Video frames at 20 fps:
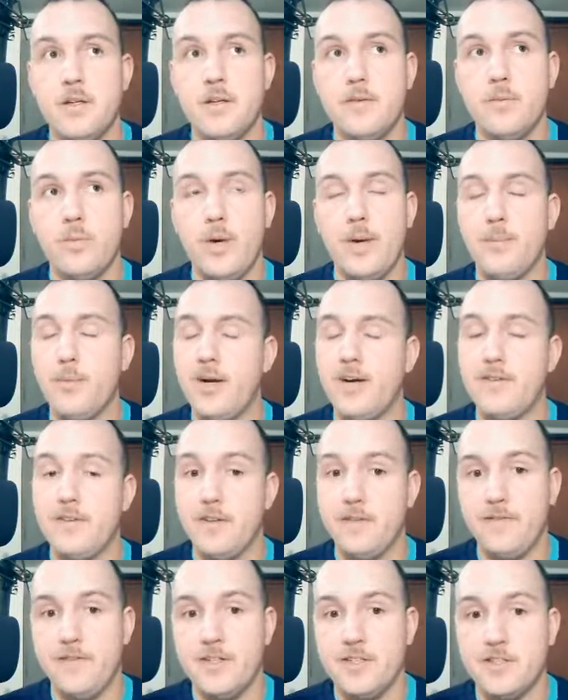I'm waiting for
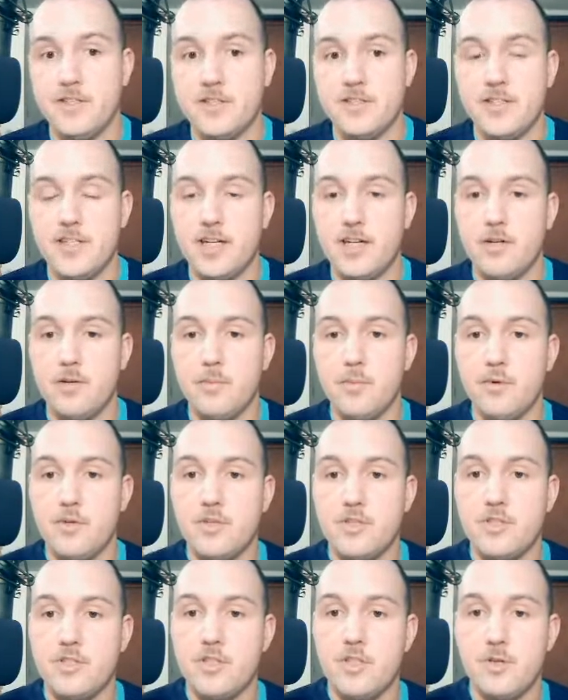the Vicious Syndicate report
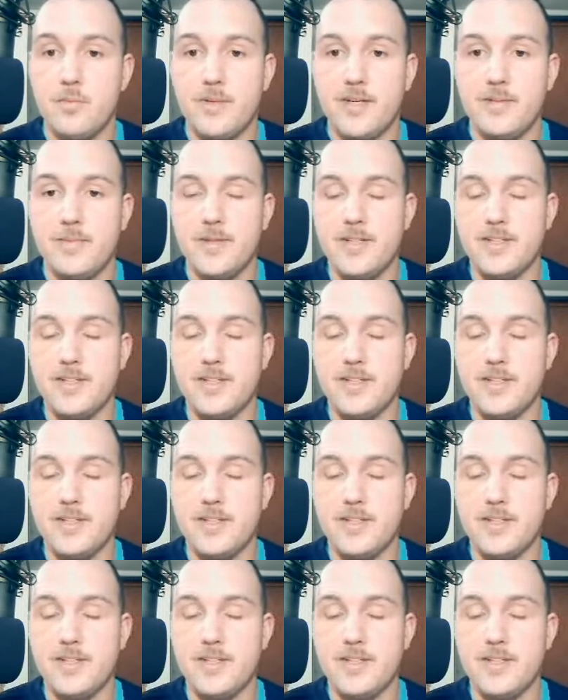to show me,